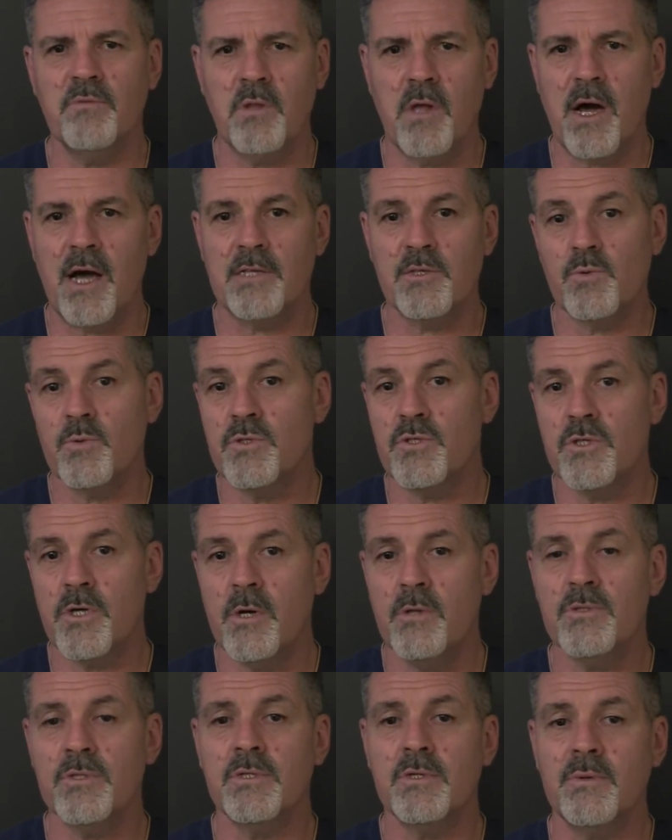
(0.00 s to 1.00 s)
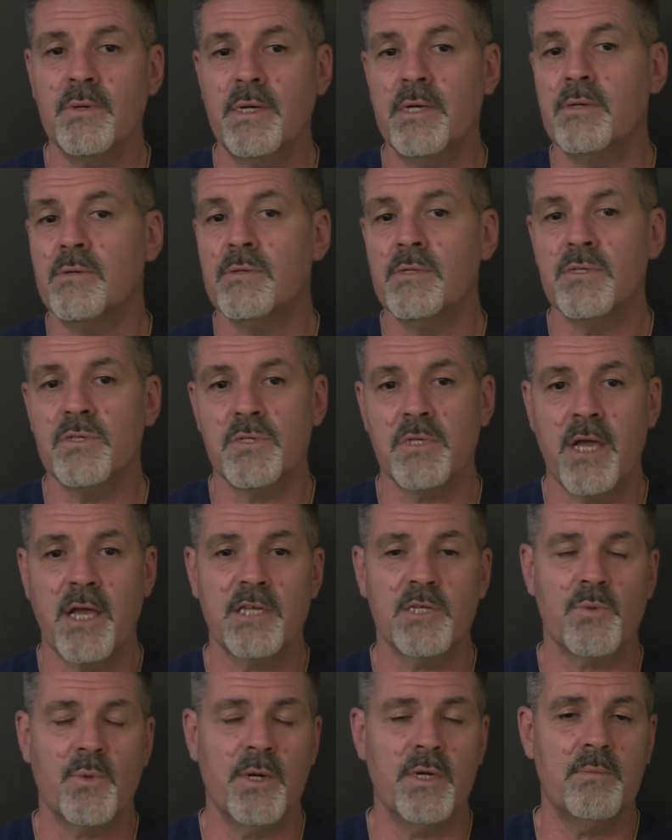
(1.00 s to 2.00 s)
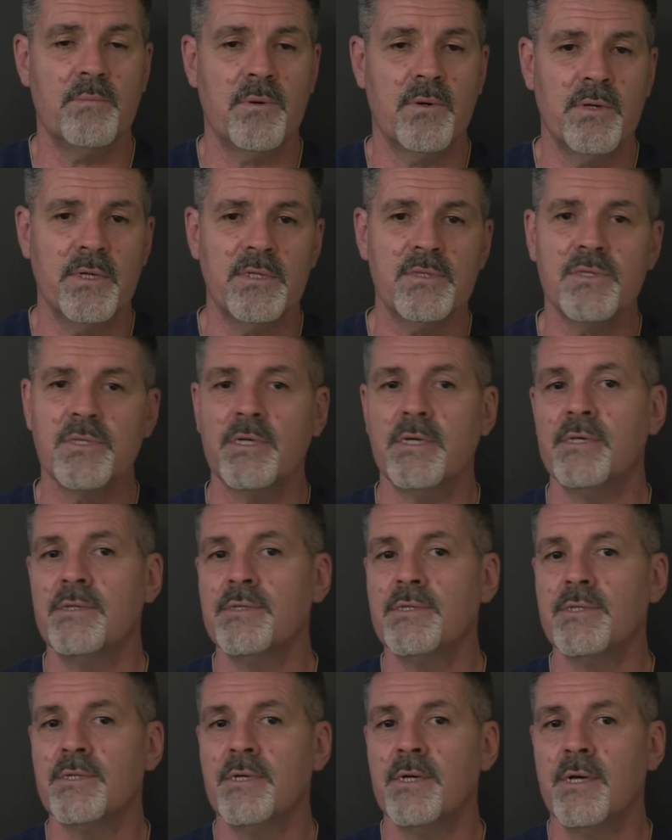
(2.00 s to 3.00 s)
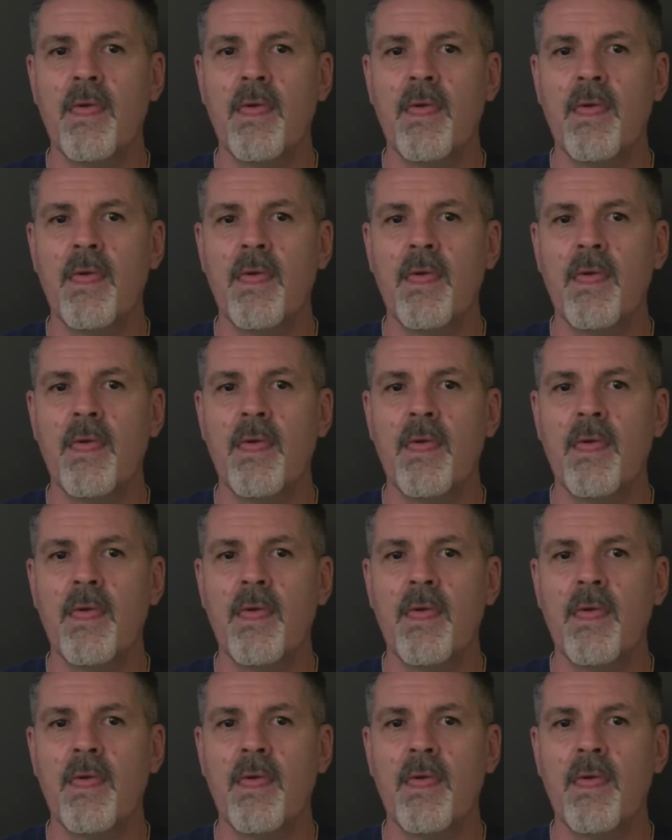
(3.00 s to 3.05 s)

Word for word: lots was chosen to enter the sanctuary to burn incense.